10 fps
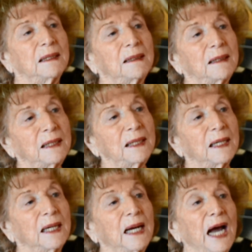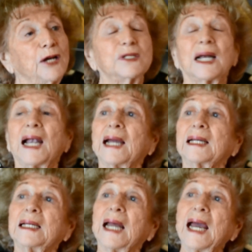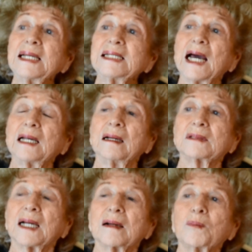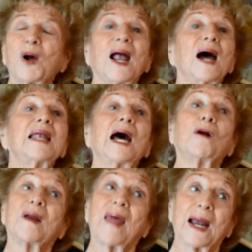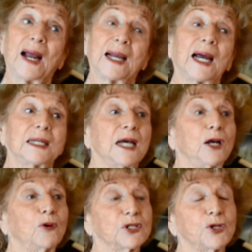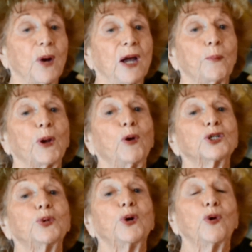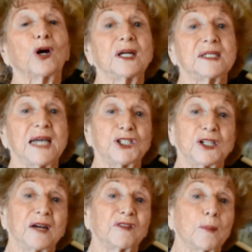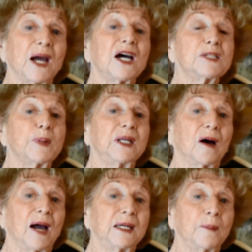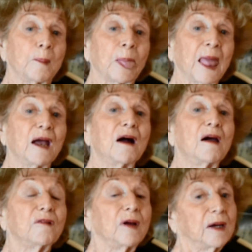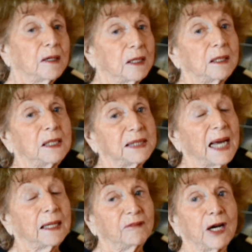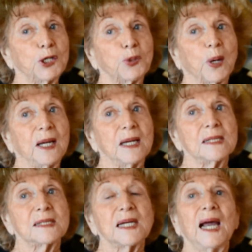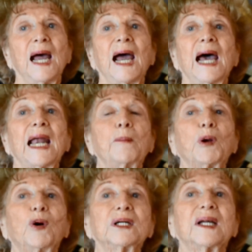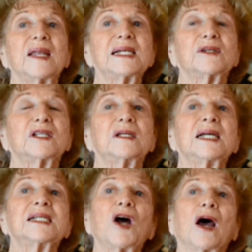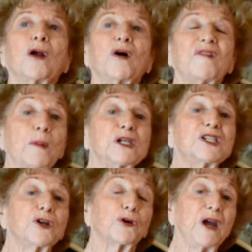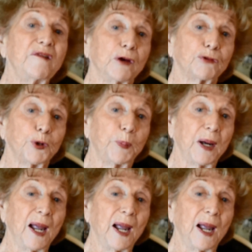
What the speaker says: I used to like to dance. Well, not only that, I got to tell you also, I belonged to an organization after my husband died. He's dead really 20 years. And I belonged to this, it started off, I was in the grieving group.